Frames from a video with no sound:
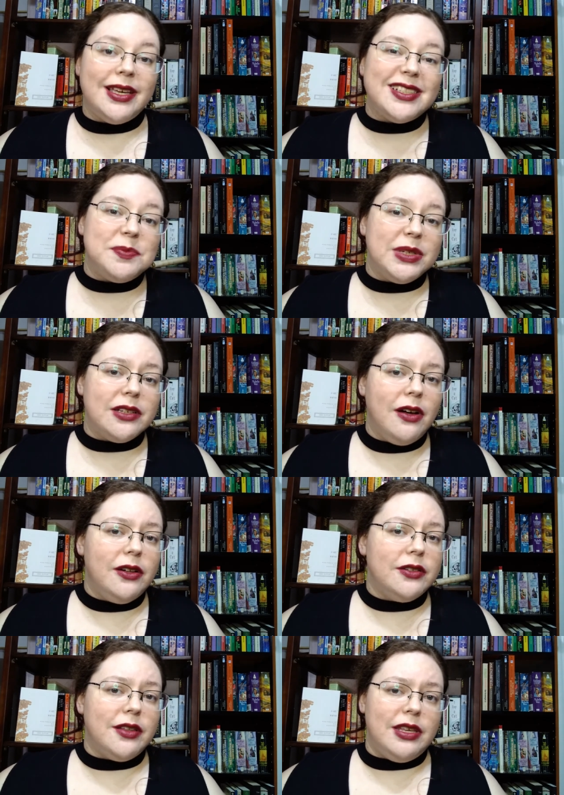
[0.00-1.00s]
It's been
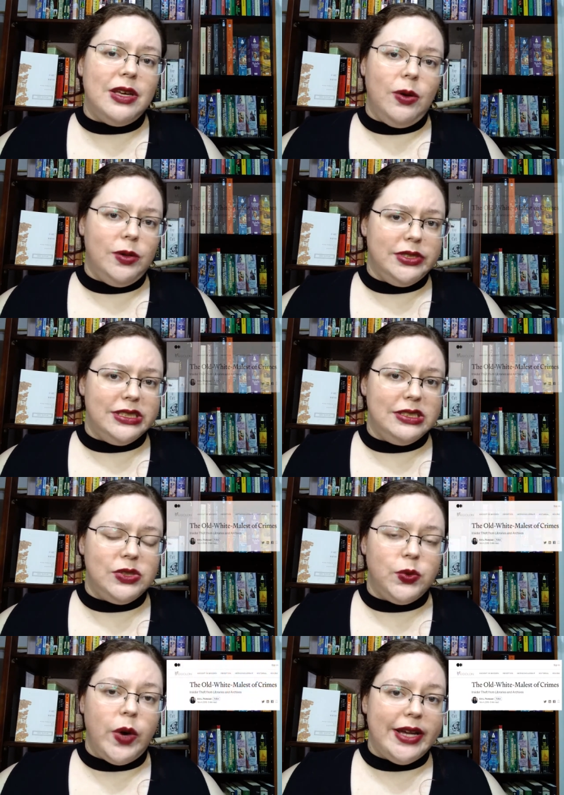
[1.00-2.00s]
called the
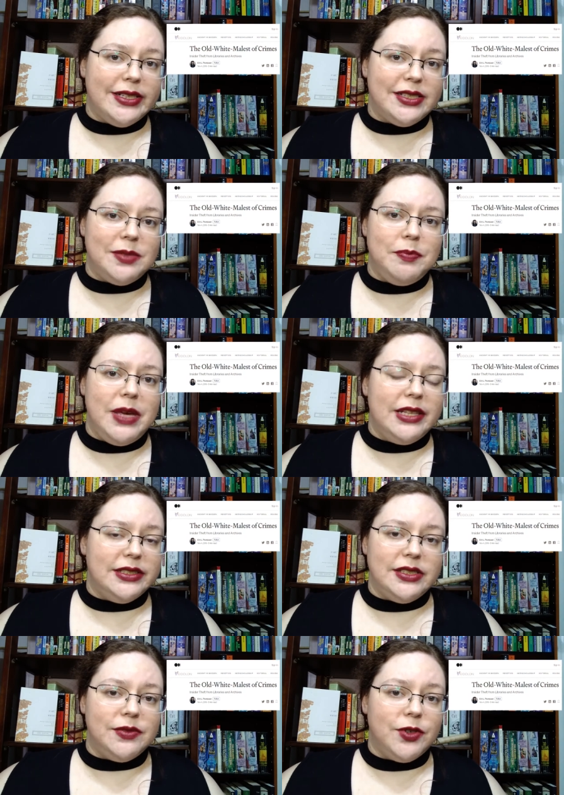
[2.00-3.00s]
oldest, whitest,
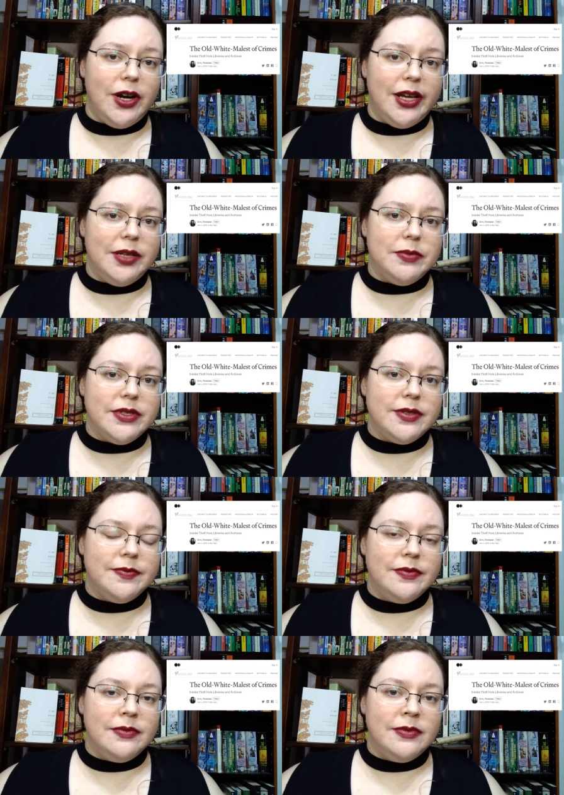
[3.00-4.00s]
malest of crimes.
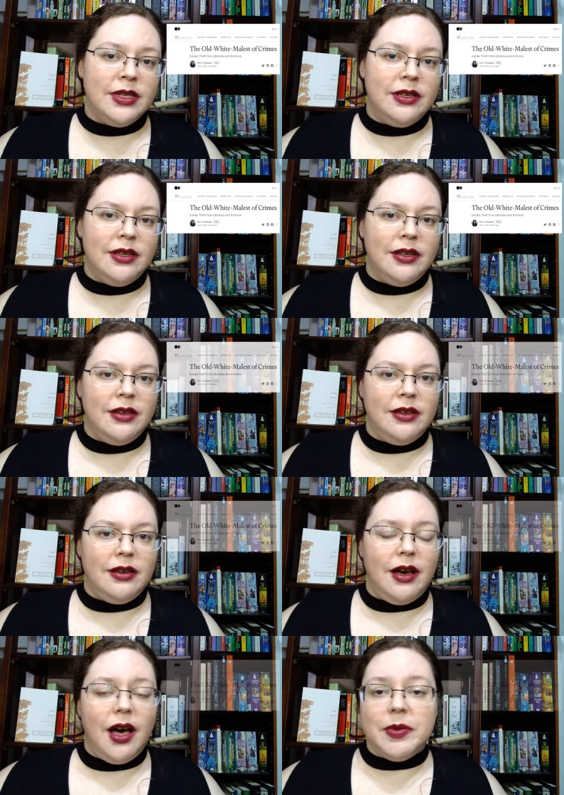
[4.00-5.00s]

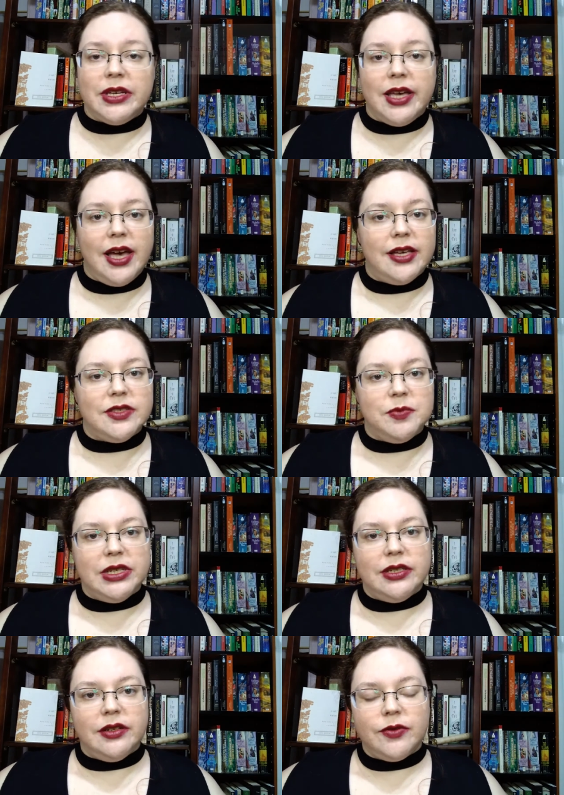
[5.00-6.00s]
Obbink has
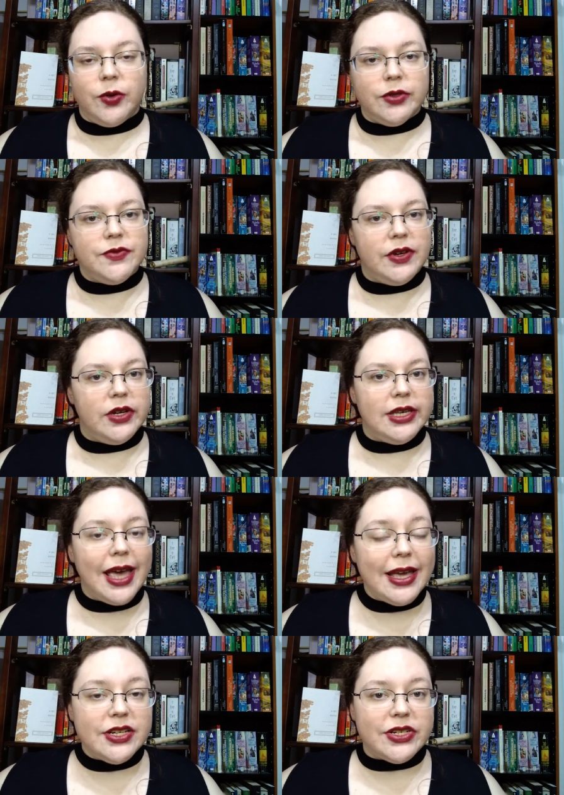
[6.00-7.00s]
been, of course, very
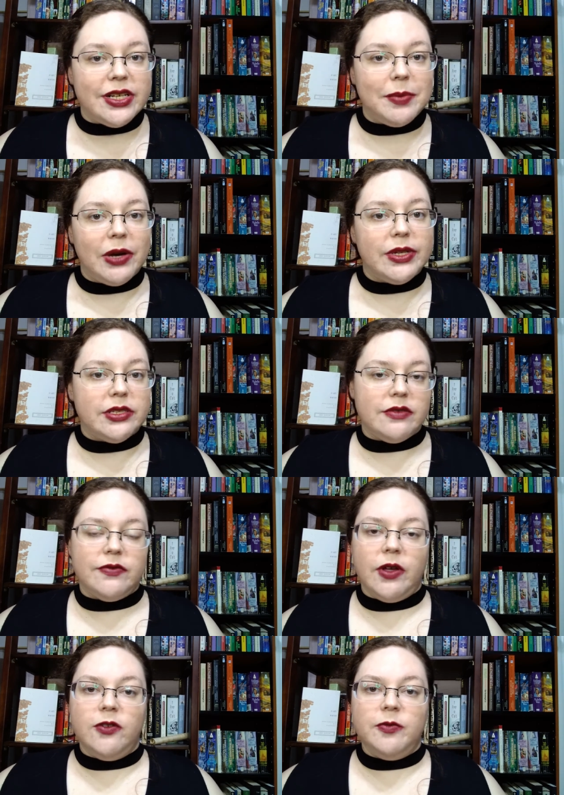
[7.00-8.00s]
cagey about his
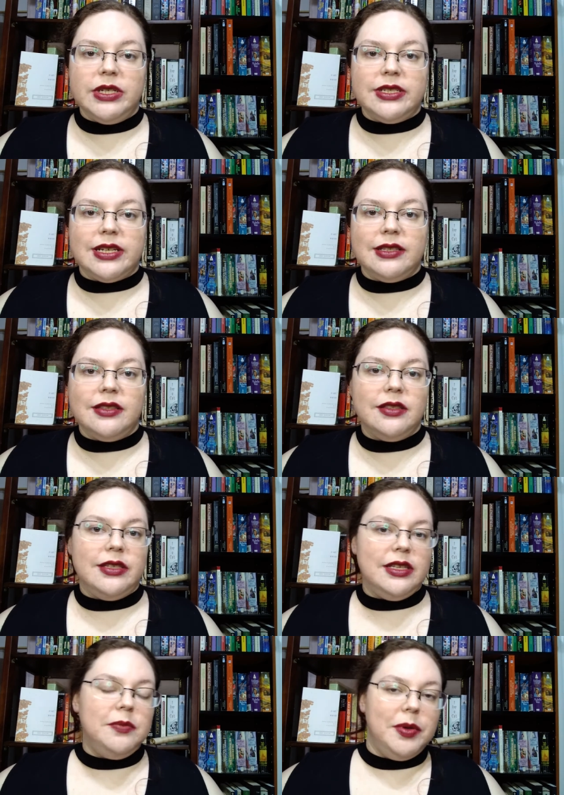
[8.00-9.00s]
involvement in
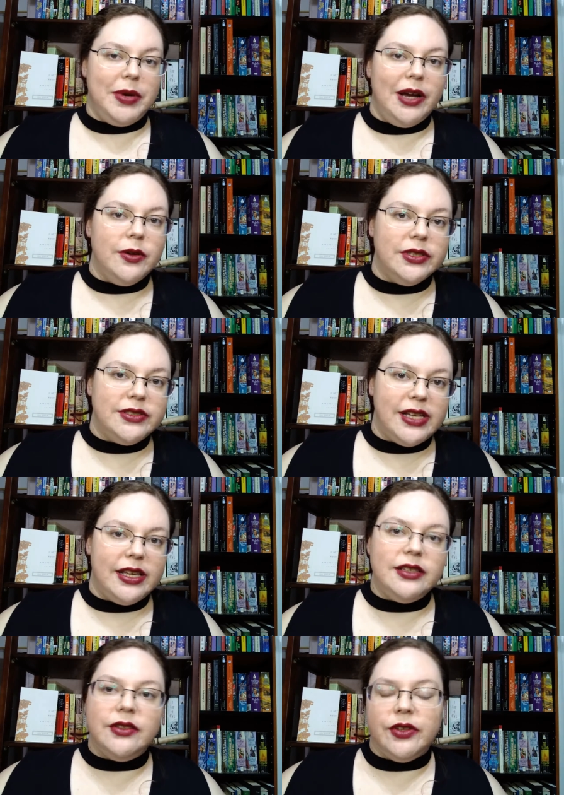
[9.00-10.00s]
the papyrus
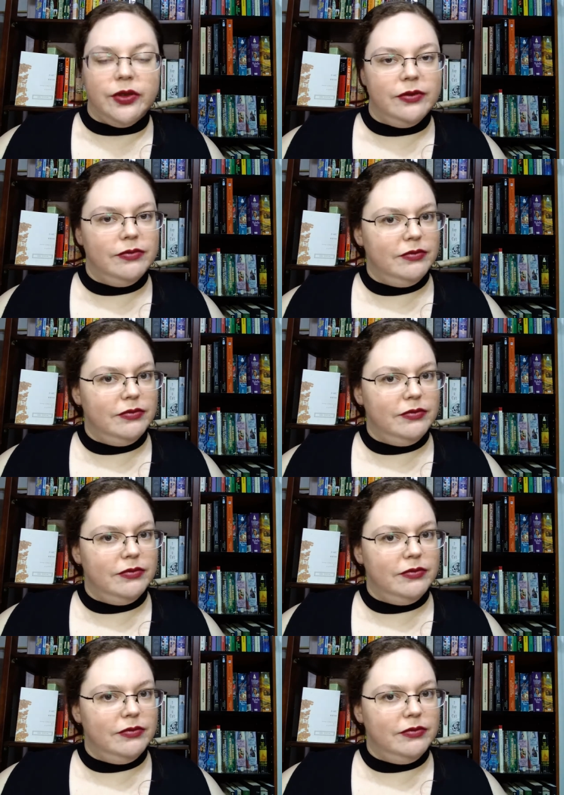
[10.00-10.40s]
sale, the